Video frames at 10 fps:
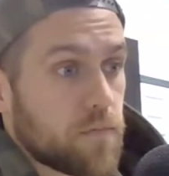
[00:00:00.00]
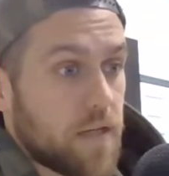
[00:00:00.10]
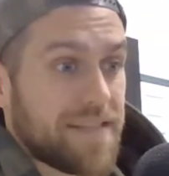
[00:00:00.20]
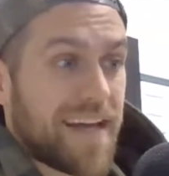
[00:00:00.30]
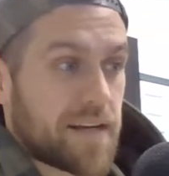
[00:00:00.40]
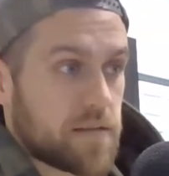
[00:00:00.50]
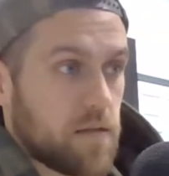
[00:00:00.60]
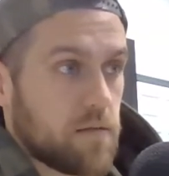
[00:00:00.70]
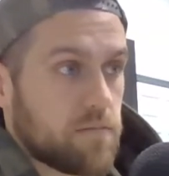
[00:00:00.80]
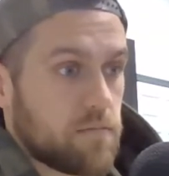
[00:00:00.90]

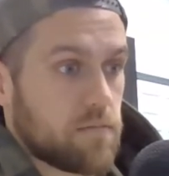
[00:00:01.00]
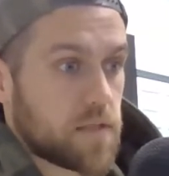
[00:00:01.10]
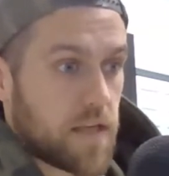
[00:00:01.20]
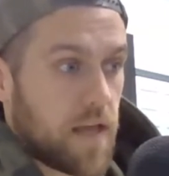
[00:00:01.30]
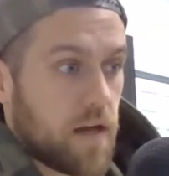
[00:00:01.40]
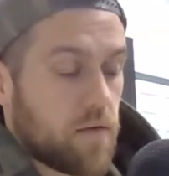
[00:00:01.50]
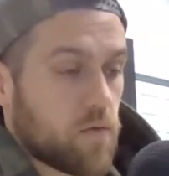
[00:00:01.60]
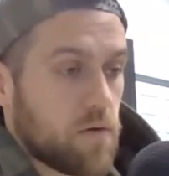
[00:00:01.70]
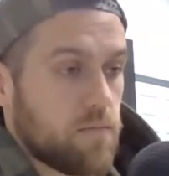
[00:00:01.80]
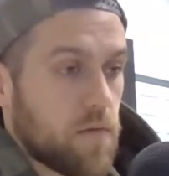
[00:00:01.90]
DEXA scan
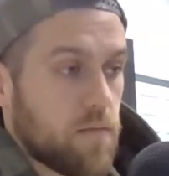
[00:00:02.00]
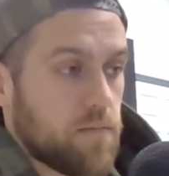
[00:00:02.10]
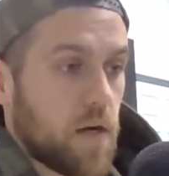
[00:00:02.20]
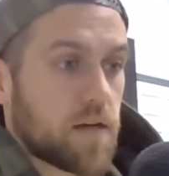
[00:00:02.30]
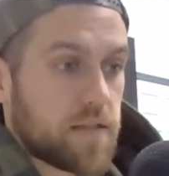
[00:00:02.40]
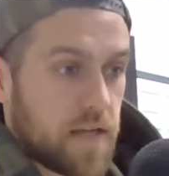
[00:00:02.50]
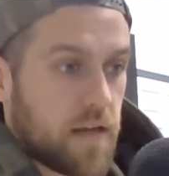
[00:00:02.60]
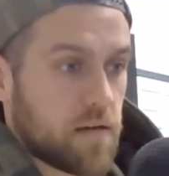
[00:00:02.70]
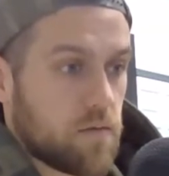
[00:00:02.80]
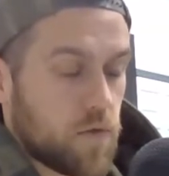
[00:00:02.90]
or a dunk
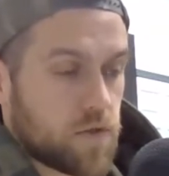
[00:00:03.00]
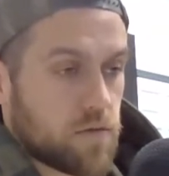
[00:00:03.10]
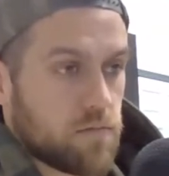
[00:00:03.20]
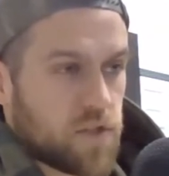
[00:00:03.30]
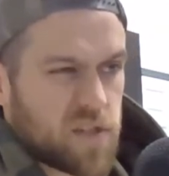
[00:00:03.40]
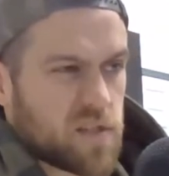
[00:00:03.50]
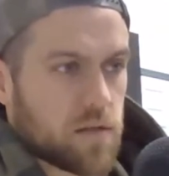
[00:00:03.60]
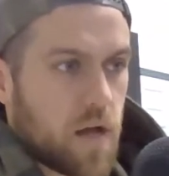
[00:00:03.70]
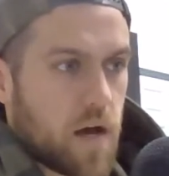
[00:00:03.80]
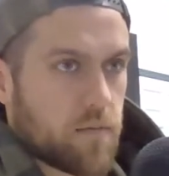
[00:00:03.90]
tank, it's just
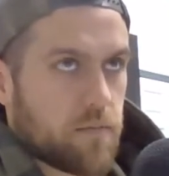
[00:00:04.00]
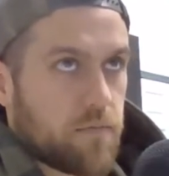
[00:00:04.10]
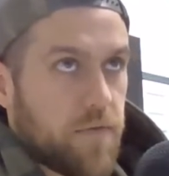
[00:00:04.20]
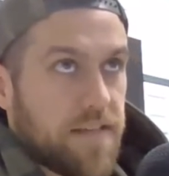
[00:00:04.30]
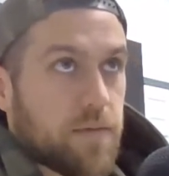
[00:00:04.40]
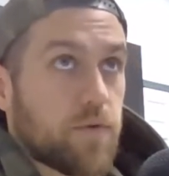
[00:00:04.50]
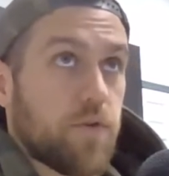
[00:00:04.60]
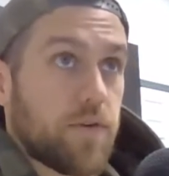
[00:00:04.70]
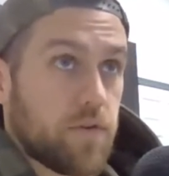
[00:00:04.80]
not feasible to